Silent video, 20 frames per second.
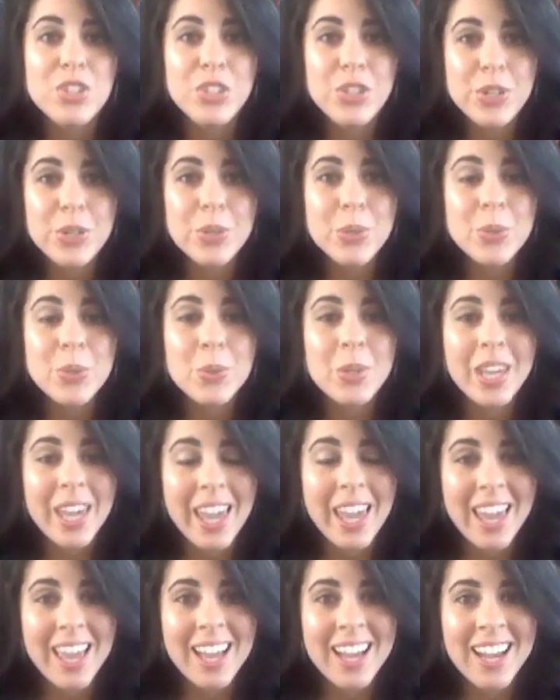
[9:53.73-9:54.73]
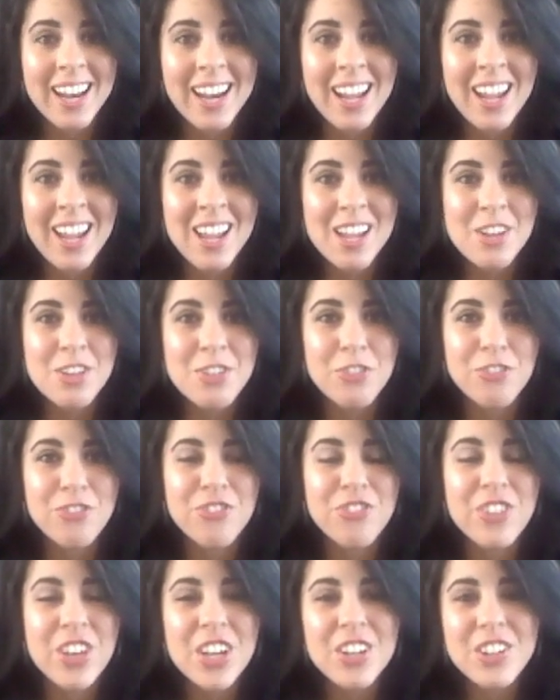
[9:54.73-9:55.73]
You can
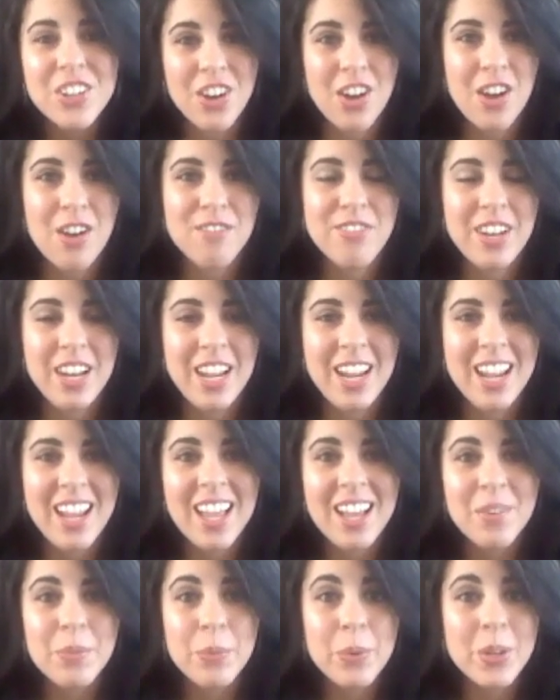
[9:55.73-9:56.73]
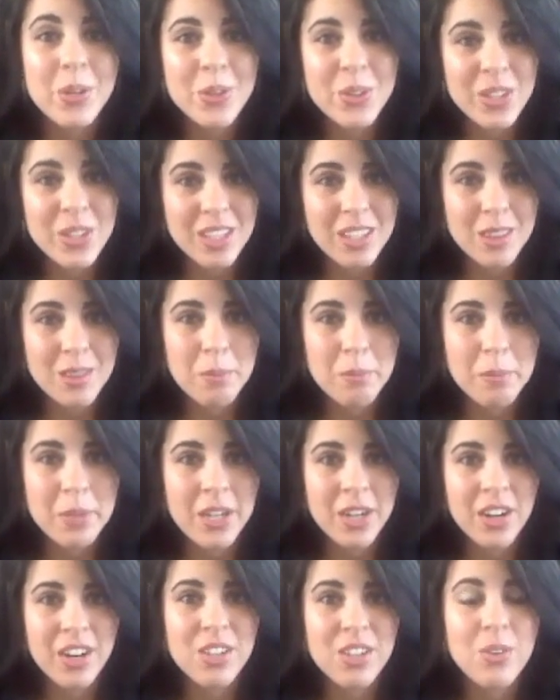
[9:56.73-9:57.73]
feel confident when you look in the
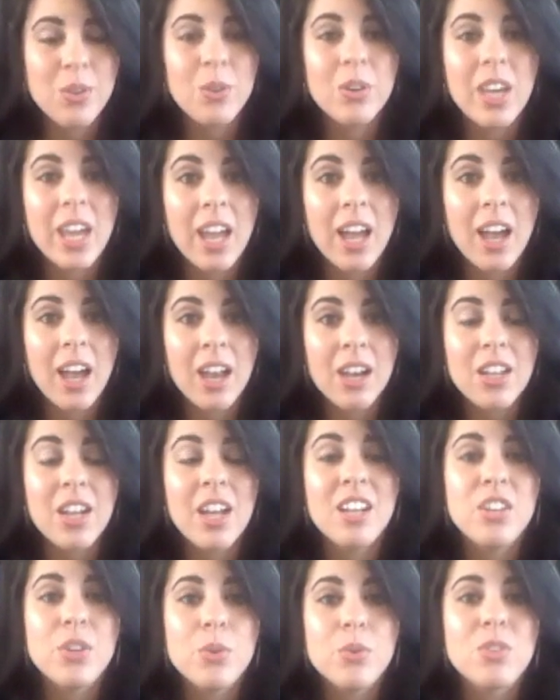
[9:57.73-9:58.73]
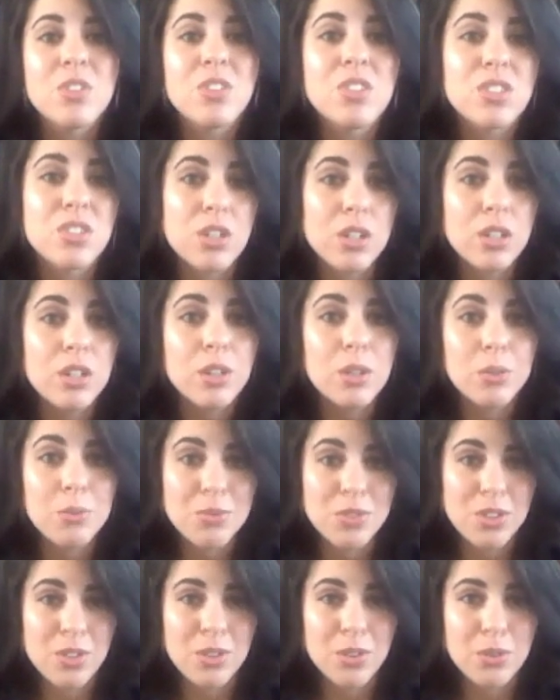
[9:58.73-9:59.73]
mirror. You can and you deserve
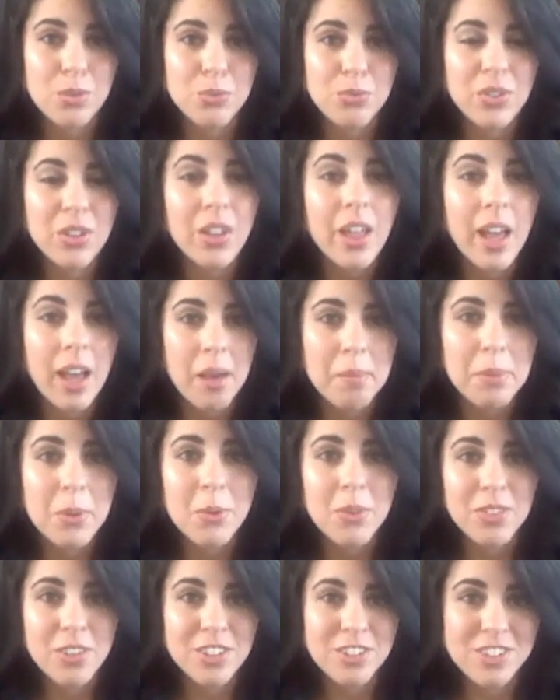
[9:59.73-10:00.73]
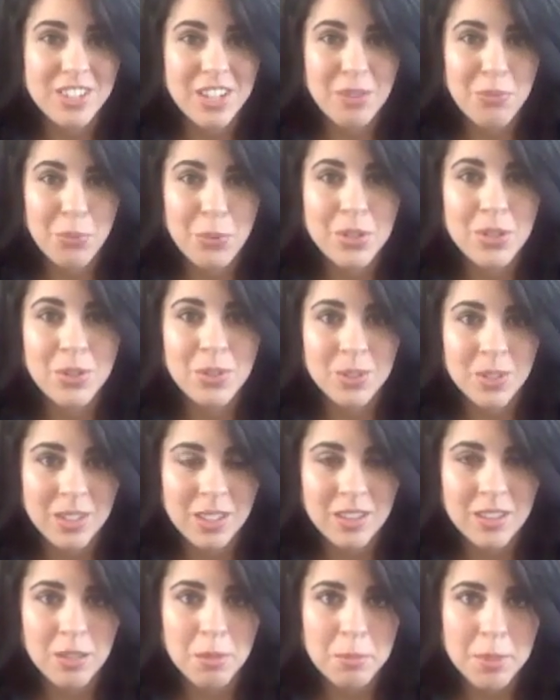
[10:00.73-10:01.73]
to feel happy with yourself when you look
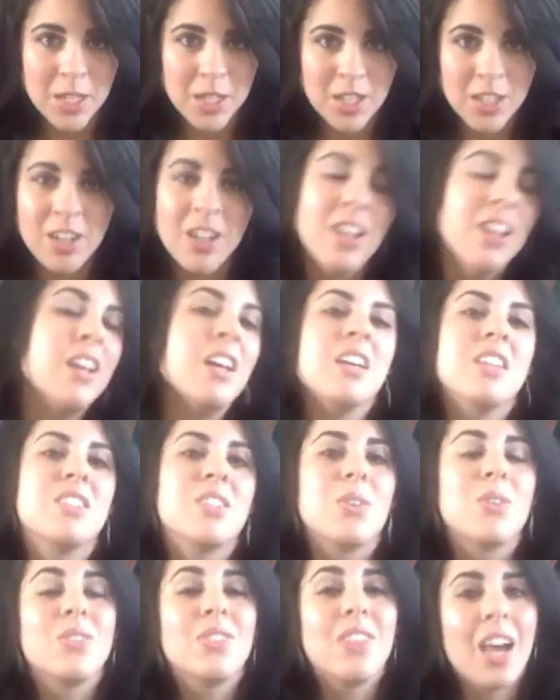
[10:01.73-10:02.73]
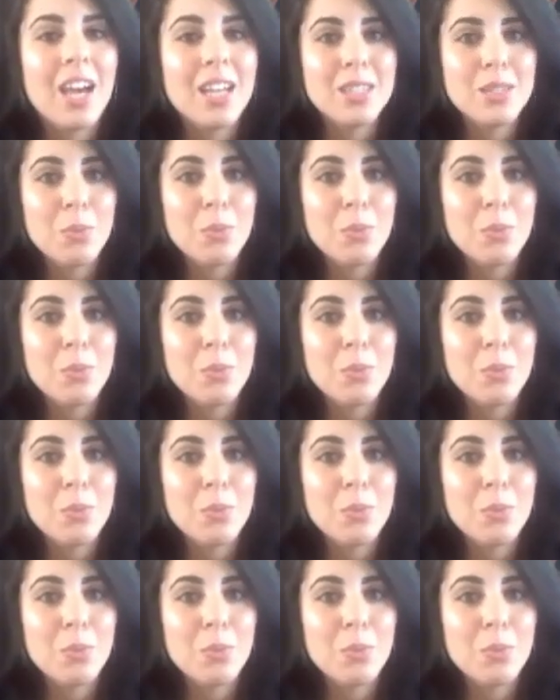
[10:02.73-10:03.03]
in the mirror. So that's